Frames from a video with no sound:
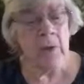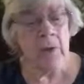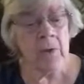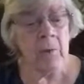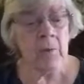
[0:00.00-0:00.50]

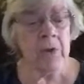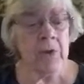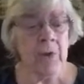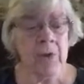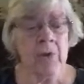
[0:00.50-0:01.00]
Some
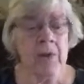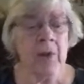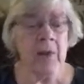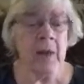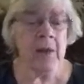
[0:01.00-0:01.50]
researchers
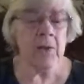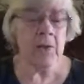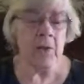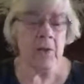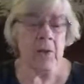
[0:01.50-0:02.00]
think that's
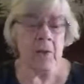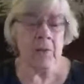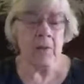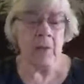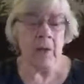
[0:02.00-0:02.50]
sentient,
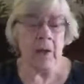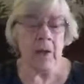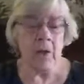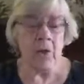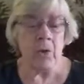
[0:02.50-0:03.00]
something
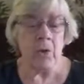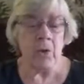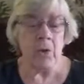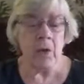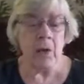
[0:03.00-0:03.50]
like a huge
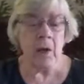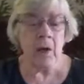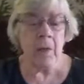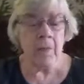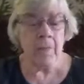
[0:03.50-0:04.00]
internet.
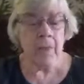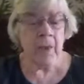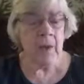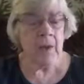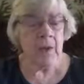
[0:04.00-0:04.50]

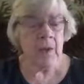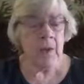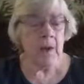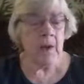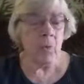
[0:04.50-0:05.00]
It can
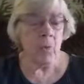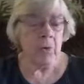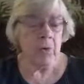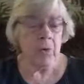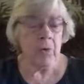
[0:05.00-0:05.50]
carry
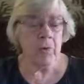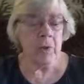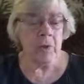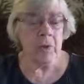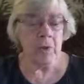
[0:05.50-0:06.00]
water,
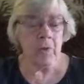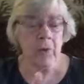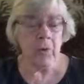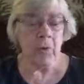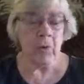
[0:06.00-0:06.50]
nutrients, and
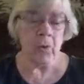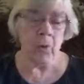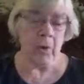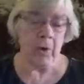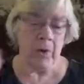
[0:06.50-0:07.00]

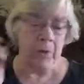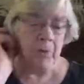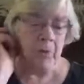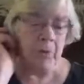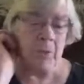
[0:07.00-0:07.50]

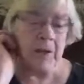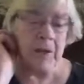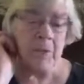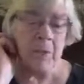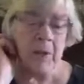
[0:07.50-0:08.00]
microorganisms from
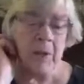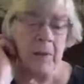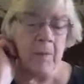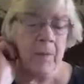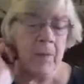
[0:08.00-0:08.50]
plant to plant.
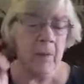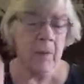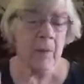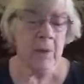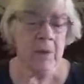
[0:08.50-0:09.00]

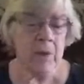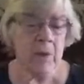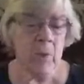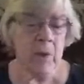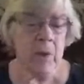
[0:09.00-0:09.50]
But listen
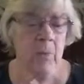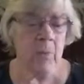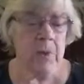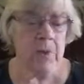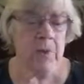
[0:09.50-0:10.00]
to what the
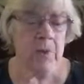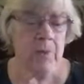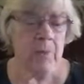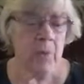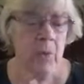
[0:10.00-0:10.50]
boy
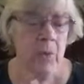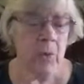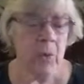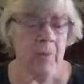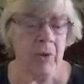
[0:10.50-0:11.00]
says, or
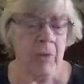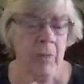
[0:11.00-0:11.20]
whoever.